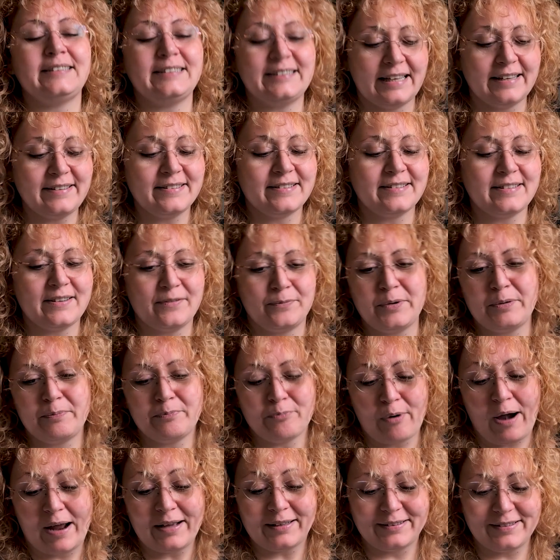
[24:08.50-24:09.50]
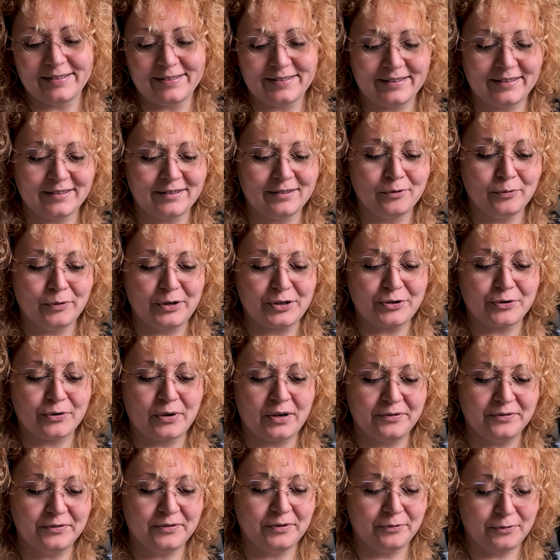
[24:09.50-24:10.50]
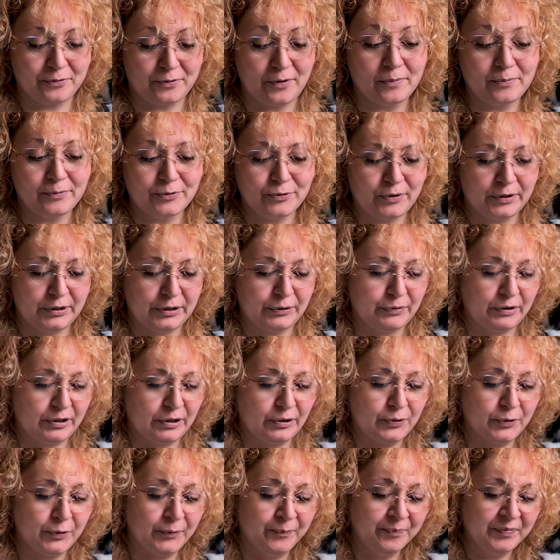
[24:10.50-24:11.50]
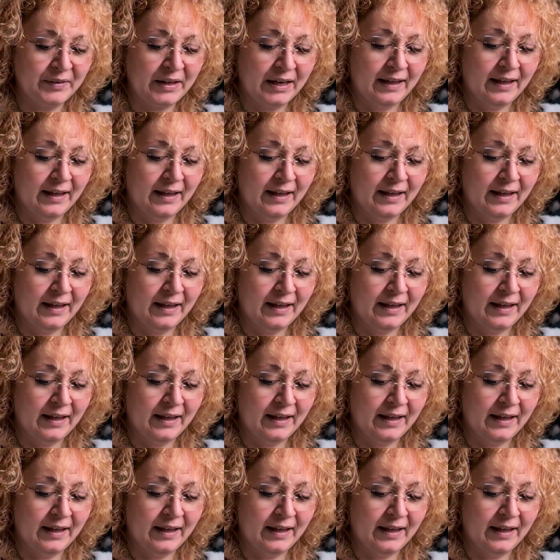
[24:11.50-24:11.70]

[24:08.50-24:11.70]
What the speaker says: since I've been practicing witchcraft from 2022.